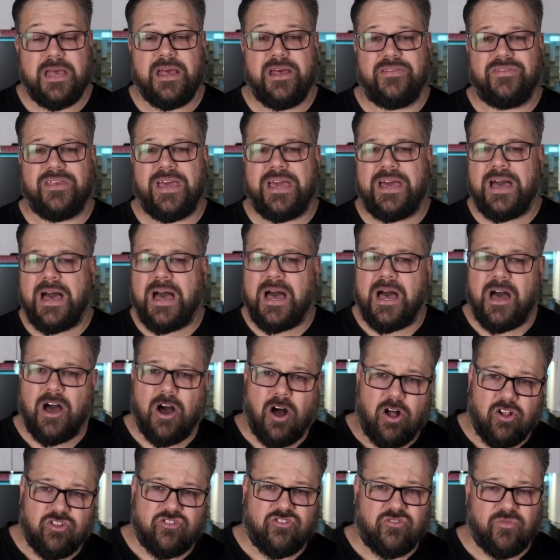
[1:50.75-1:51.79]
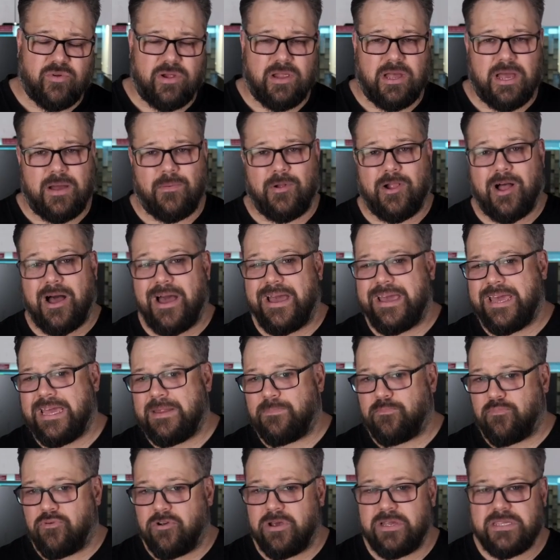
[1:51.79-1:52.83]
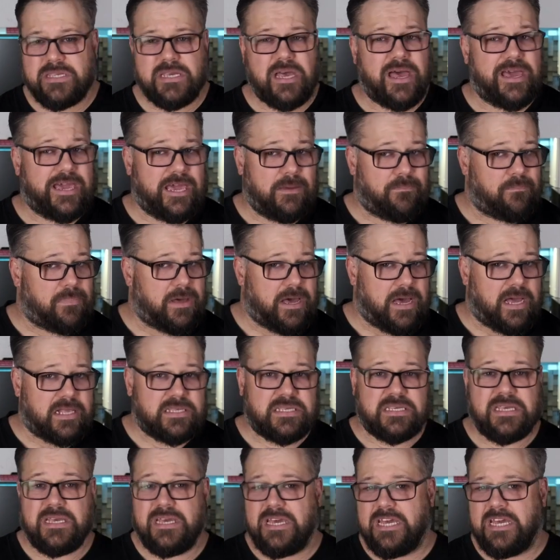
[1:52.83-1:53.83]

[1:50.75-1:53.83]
They are ultra reliable. I hit print, I get parts.